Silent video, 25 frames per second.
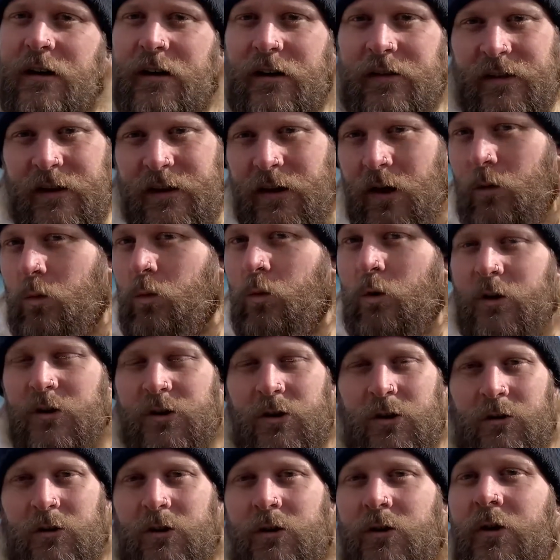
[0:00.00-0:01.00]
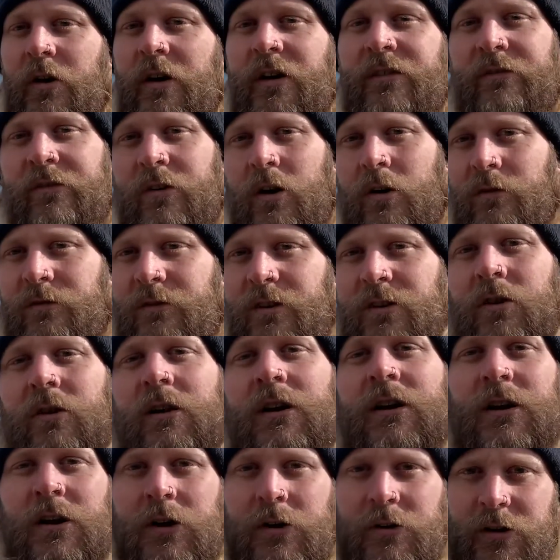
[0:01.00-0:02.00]
They don't want you. You're not involved. You're not
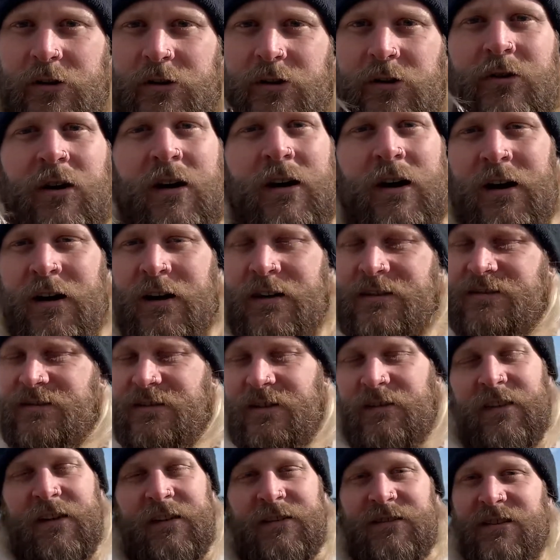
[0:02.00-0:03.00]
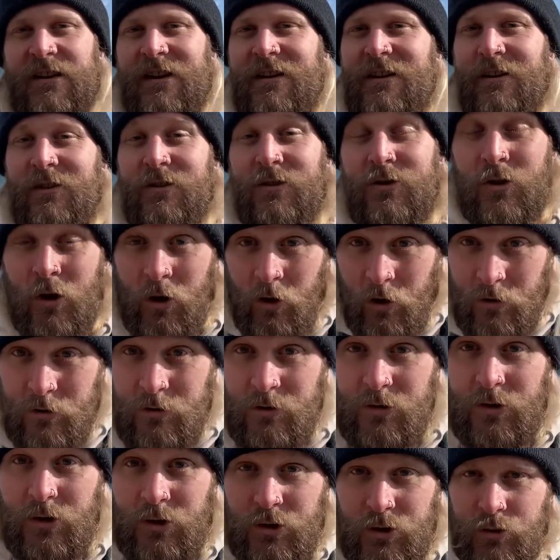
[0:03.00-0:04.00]
included. You're not asked. And that's not
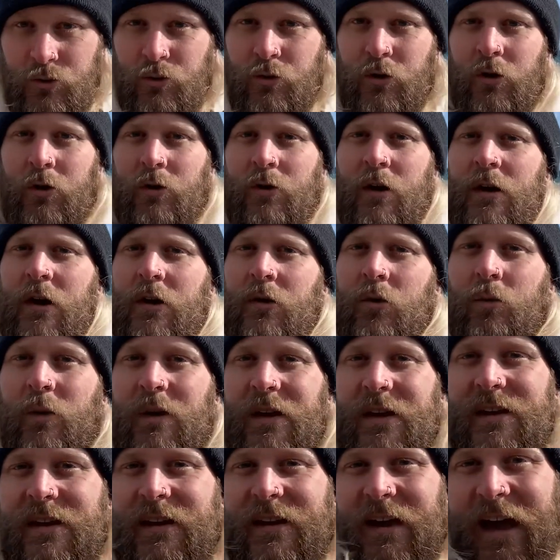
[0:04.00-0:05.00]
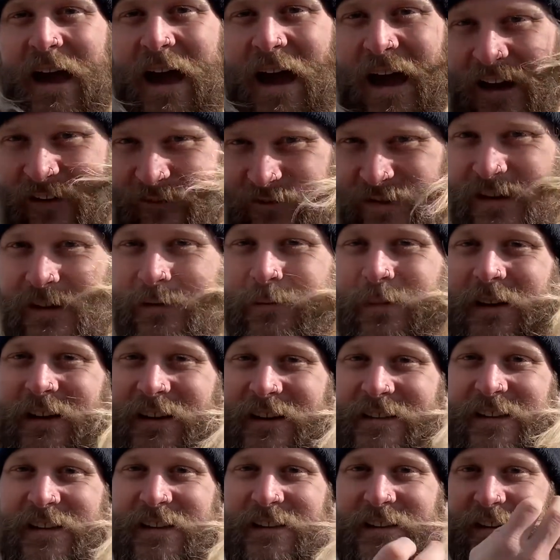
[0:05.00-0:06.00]
true. We have the
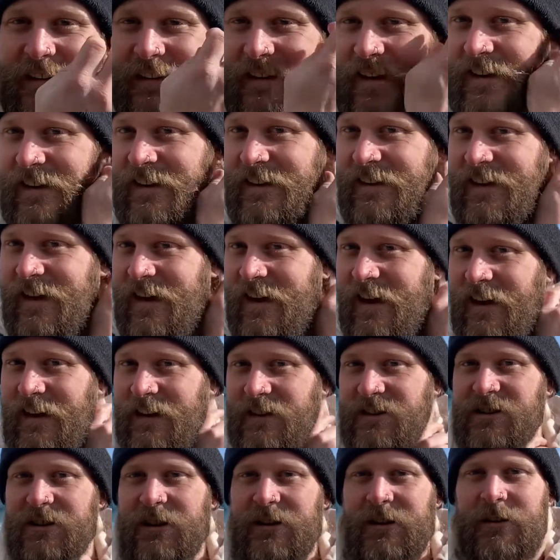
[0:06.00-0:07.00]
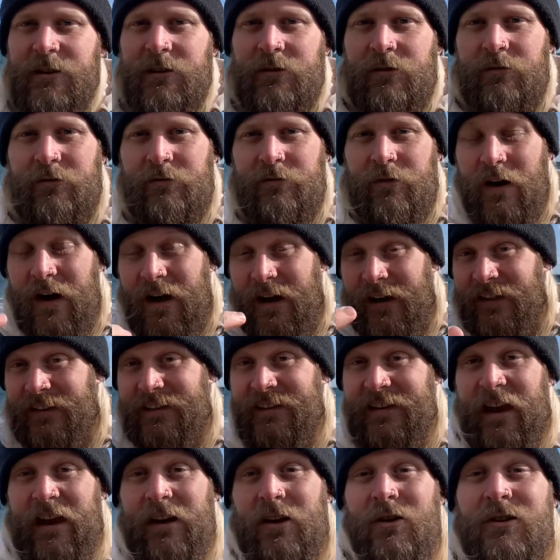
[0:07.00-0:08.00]
ability to engage via the
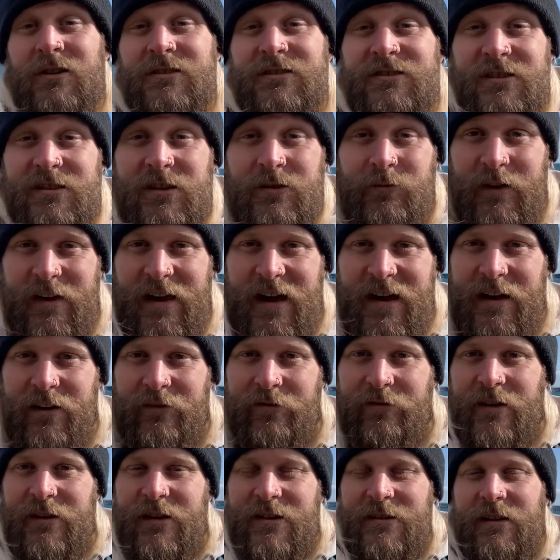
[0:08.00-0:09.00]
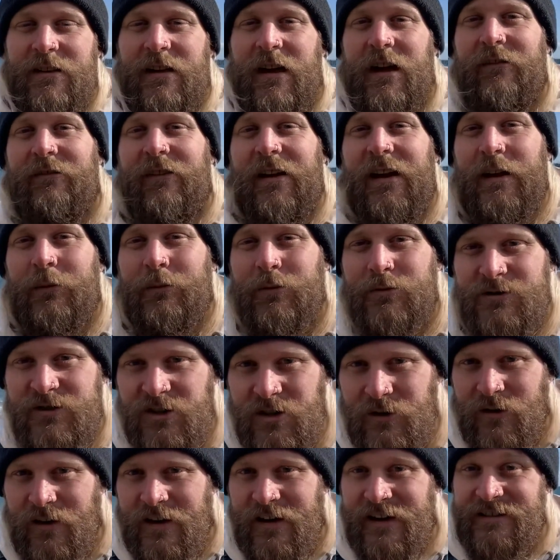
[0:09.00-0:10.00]
technology that we have available
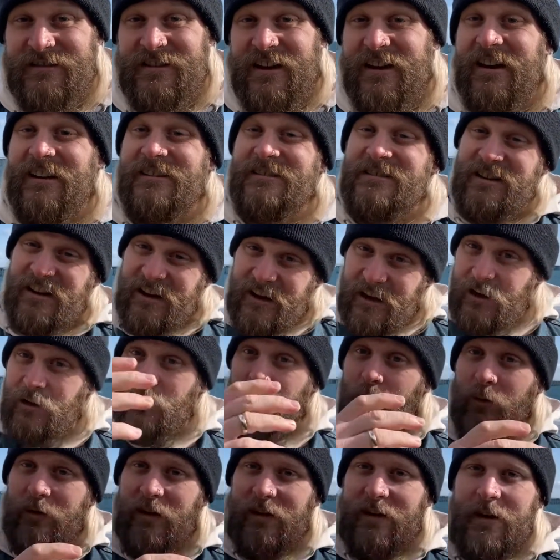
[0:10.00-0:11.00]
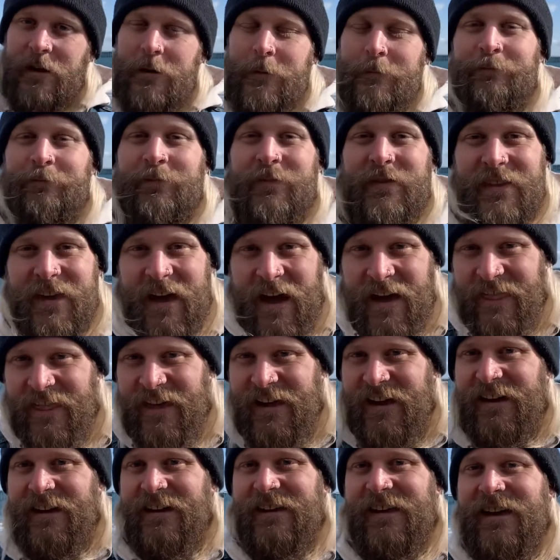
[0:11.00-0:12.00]
to us until we gather
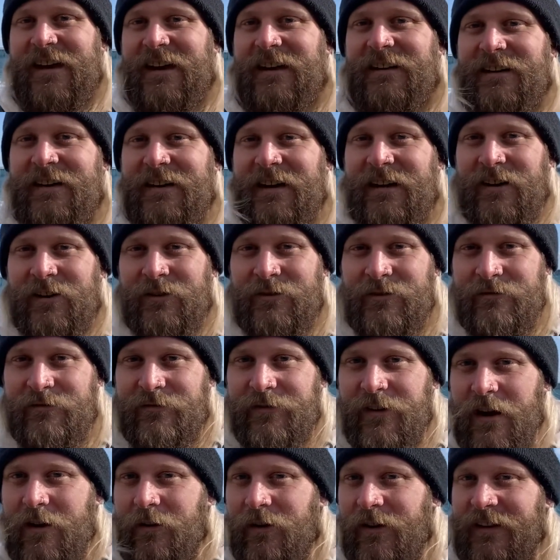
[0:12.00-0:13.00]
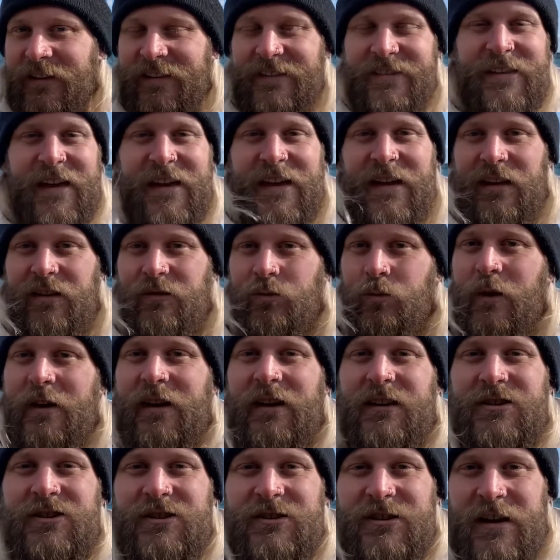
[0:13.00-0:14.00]
again on various days,
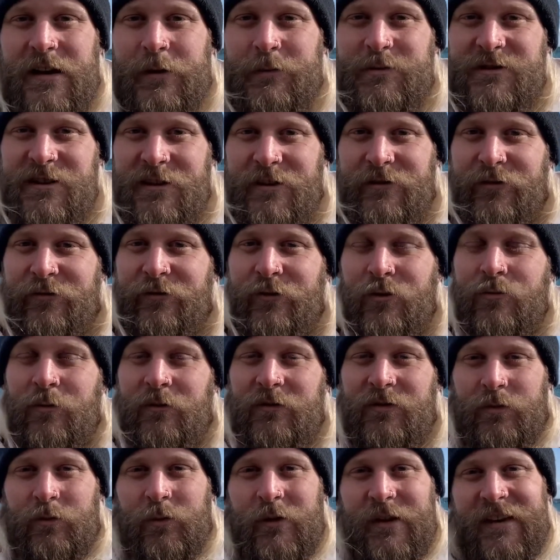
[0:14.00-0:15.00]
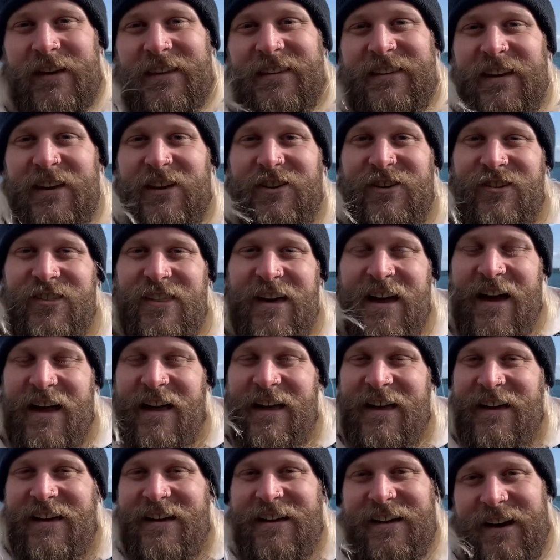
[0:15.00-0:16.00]
ways, shapes, and forms, and we continue that
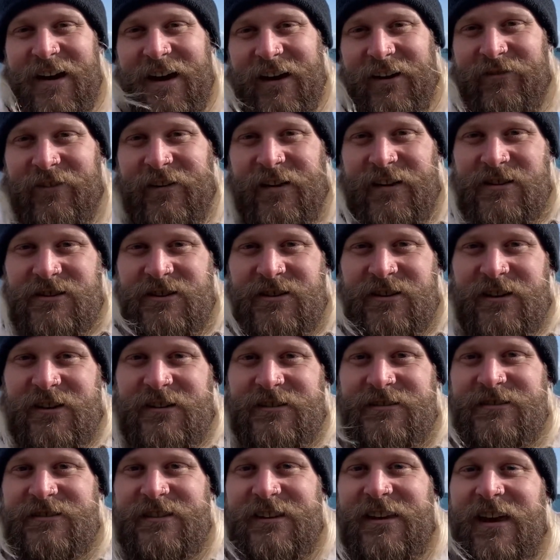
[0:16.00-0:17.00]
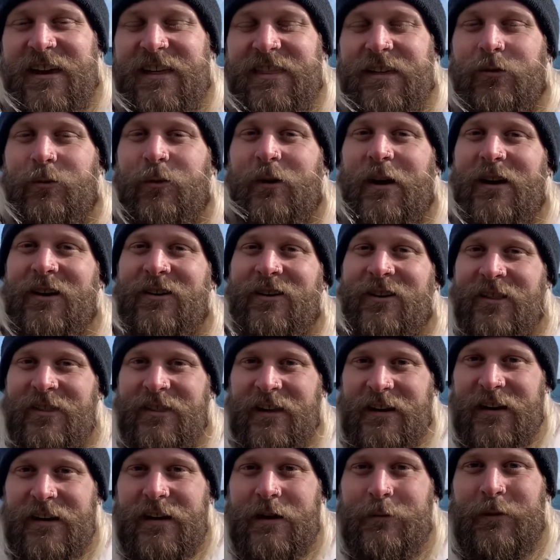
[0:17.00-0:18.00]
adventure together. We are not the
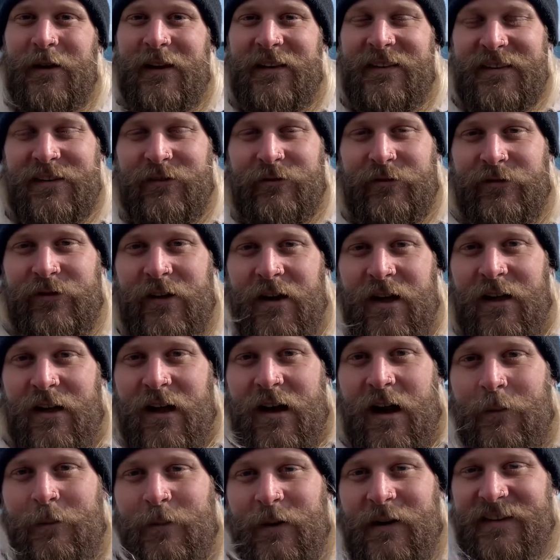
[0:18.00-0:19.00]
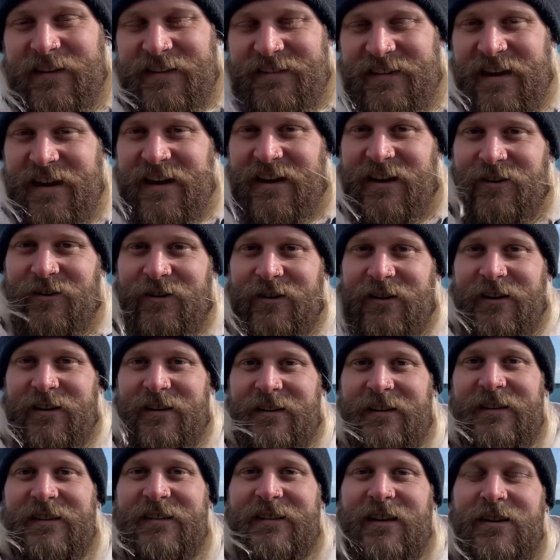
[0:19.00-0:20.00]
limits of 10:30 on a
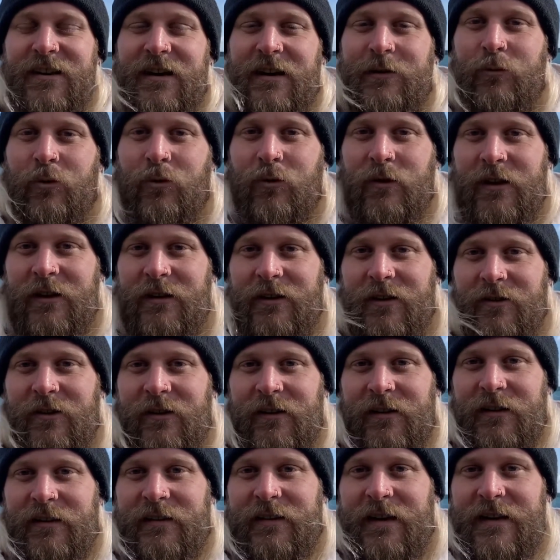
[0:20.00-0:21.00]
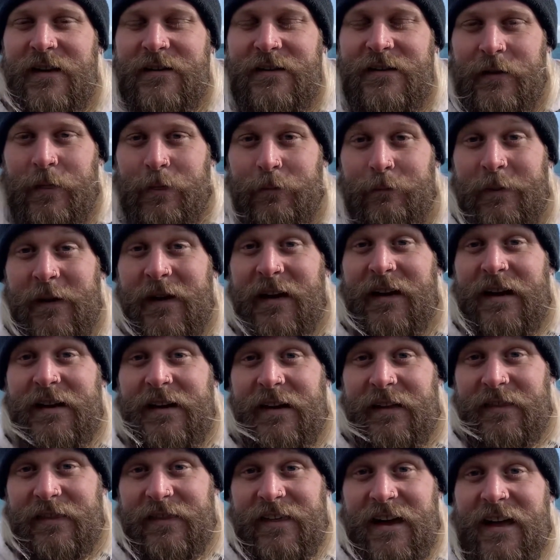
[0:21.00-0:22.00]
Sunday morning. God is bigger
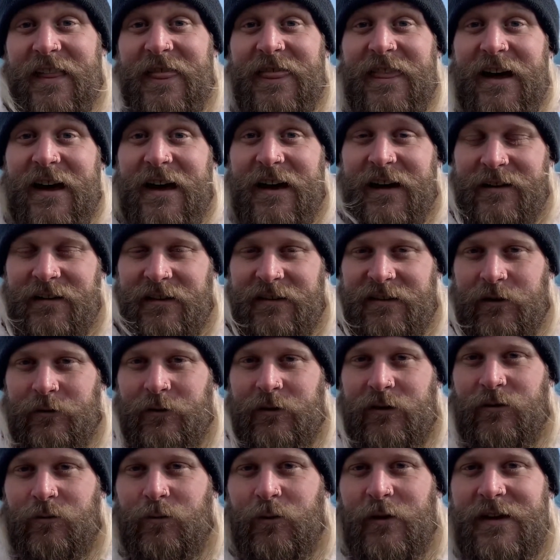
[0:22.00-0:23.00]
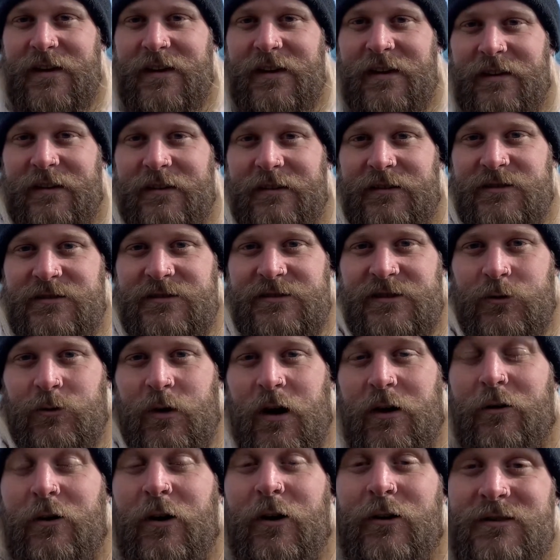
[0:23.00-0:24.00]
than that. And so as we do
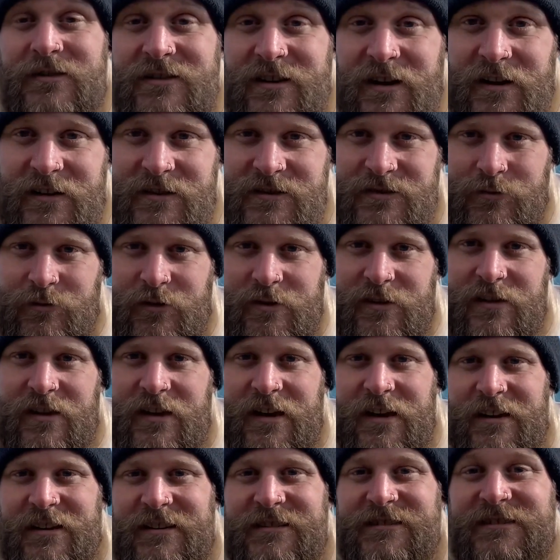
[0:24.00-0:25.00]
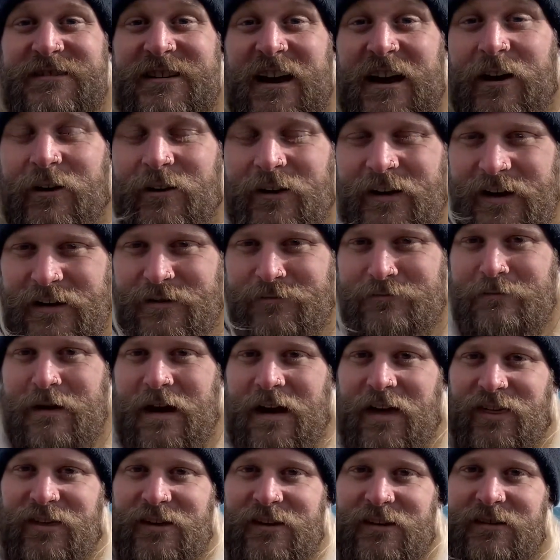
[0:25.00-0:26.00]
our own dance with doubt in
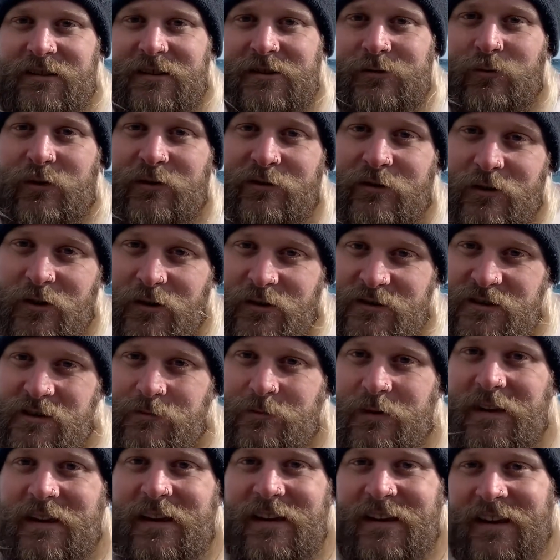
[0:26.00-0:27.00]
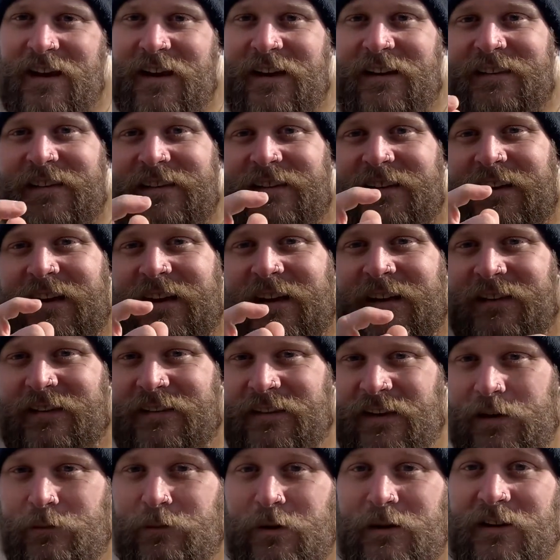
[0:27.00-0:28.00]
method, we've got to be connected as
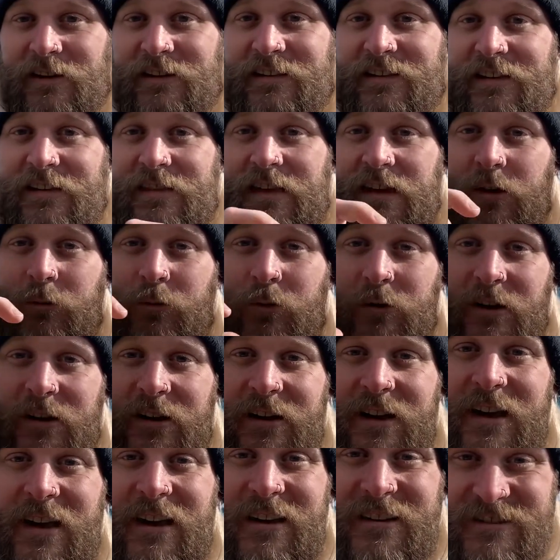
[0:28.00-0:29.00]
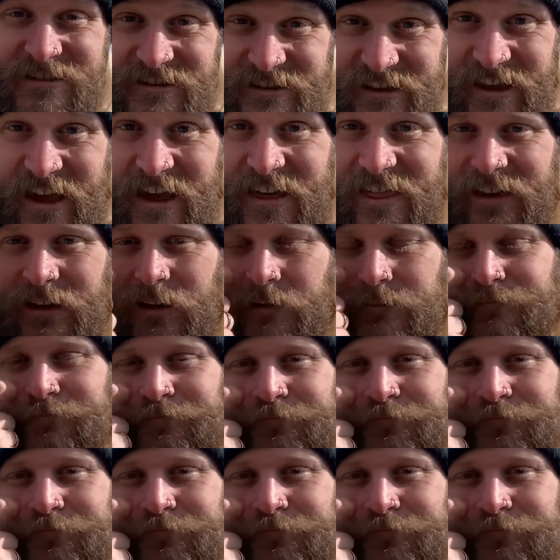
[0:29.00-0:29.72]
community. They were together,